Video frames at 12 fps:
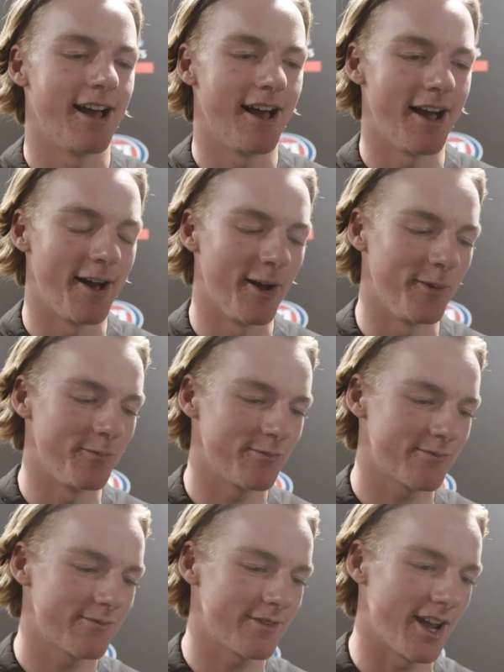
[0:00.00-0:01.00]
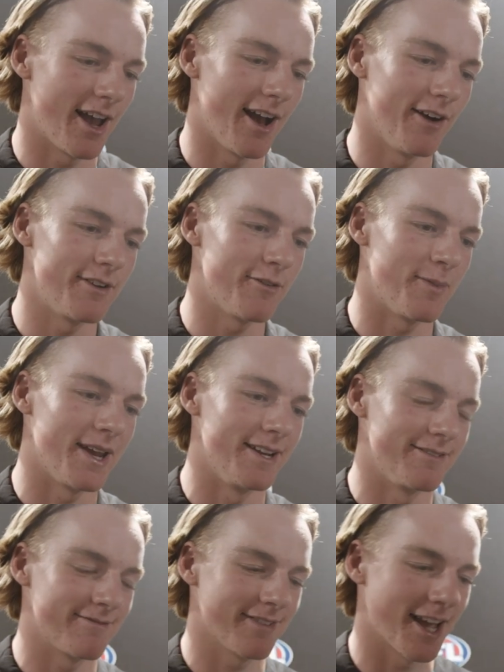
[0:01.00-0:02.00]
I've never
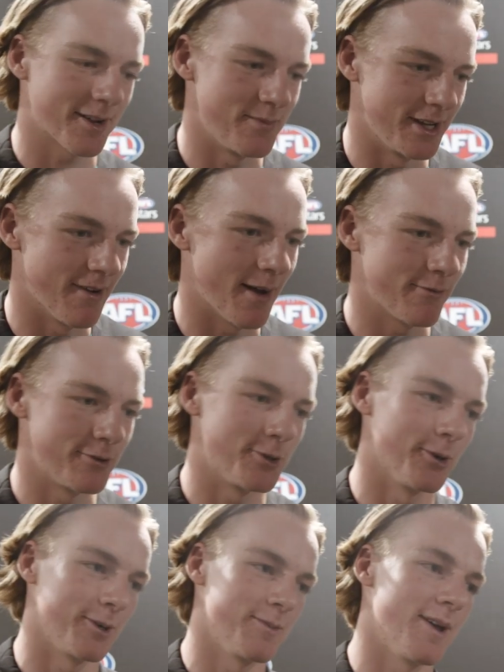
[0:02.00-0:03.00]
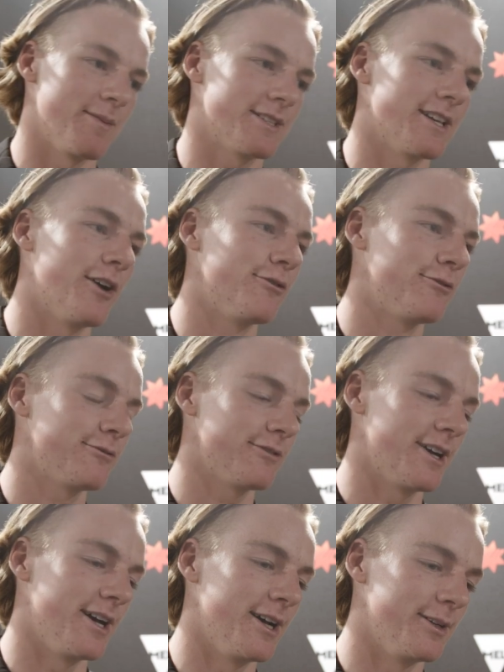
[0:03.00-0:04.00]
been like a big rap for talking about myself.
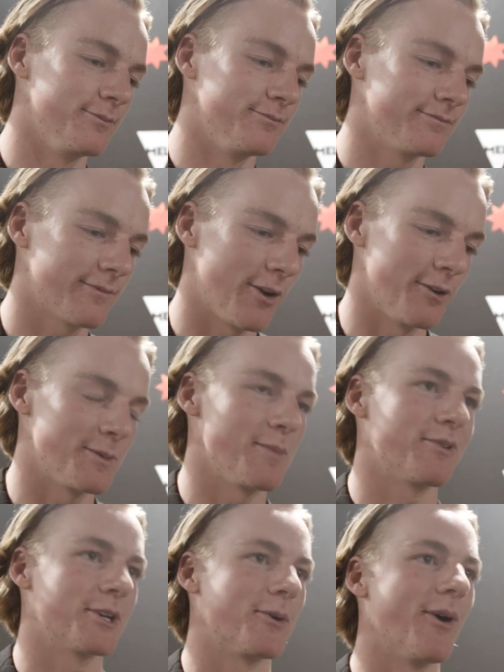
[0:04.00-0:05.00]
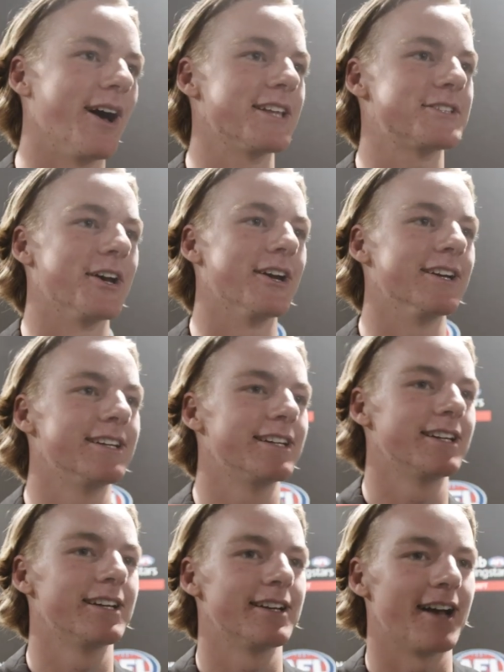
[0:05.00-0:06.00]
Always been pretty quiet, so
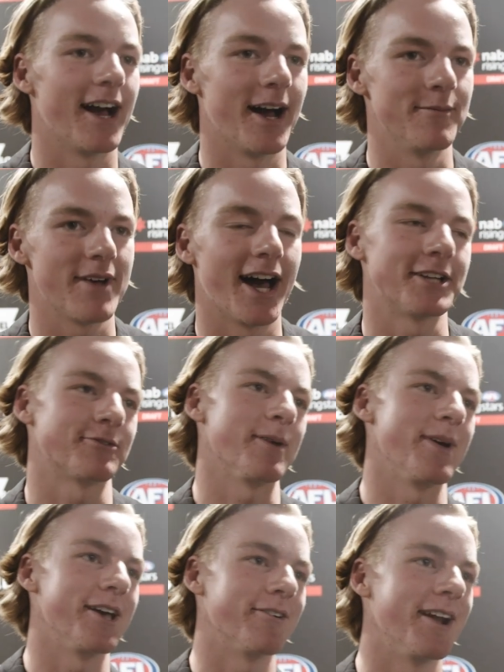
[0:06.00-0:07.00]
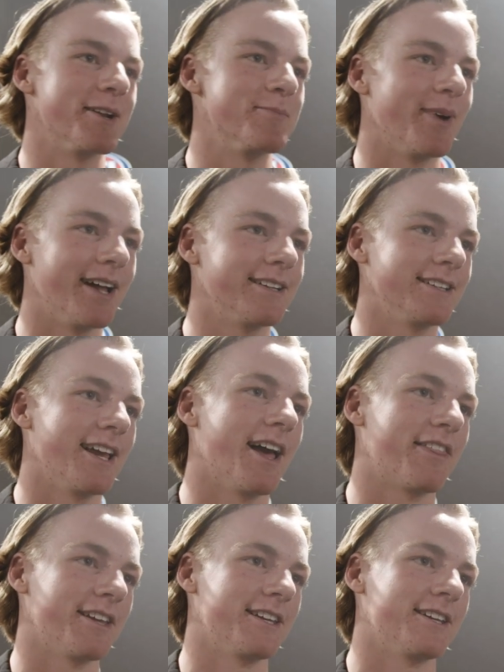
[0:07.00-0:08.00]
hard to wrap my head around it, but
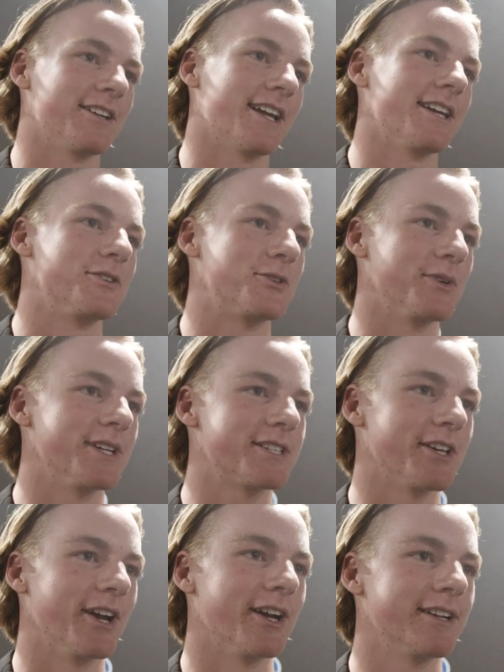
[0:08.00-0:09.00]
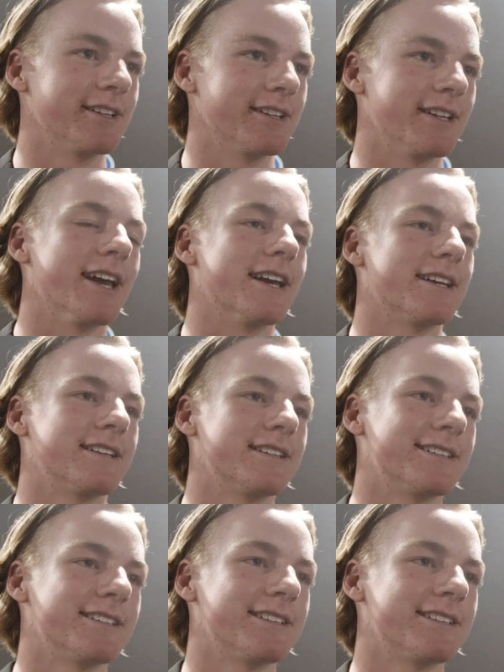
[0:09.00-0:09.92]
I think you've got to get used to it, so yeah.